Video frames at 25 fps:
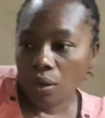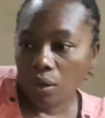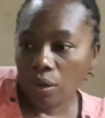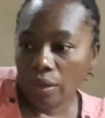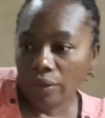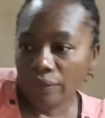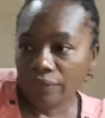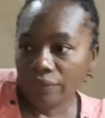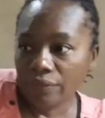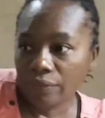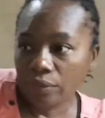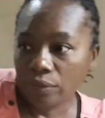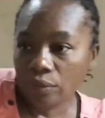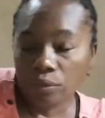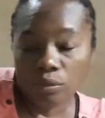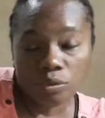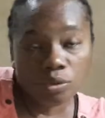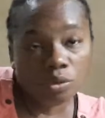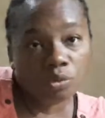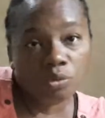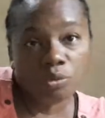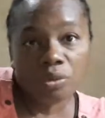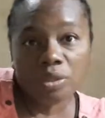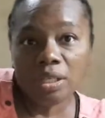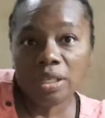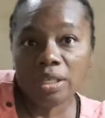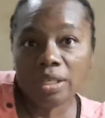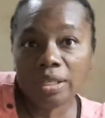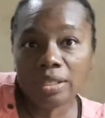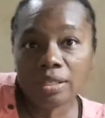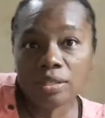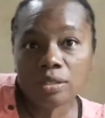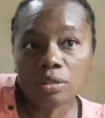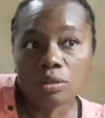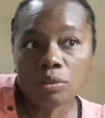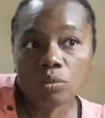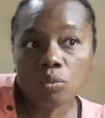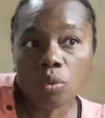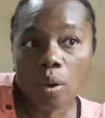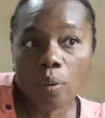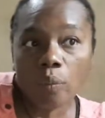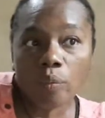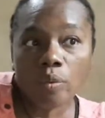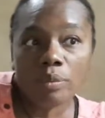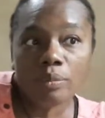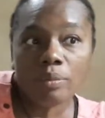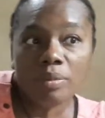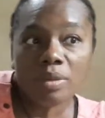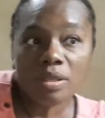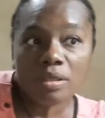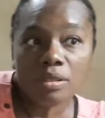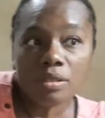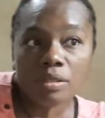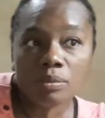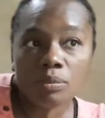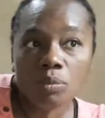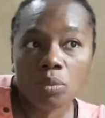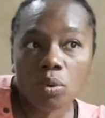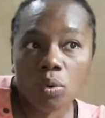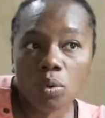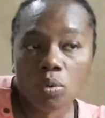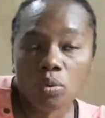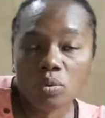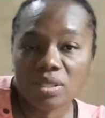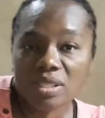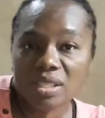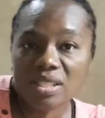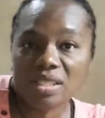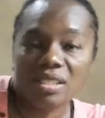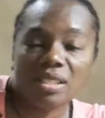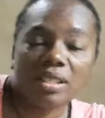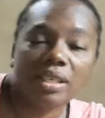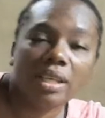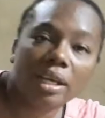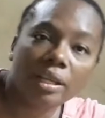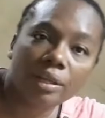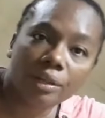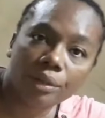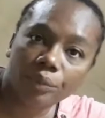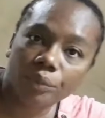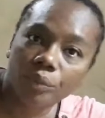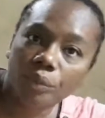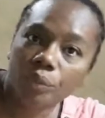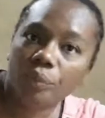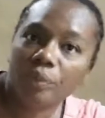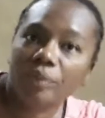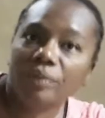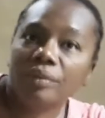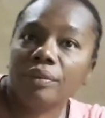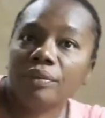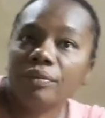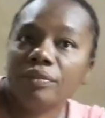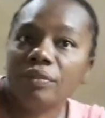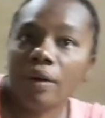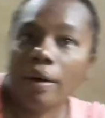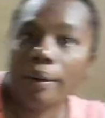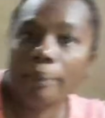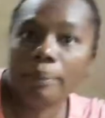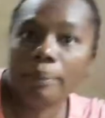if you should really listen, what we miss most is the gathering with the family.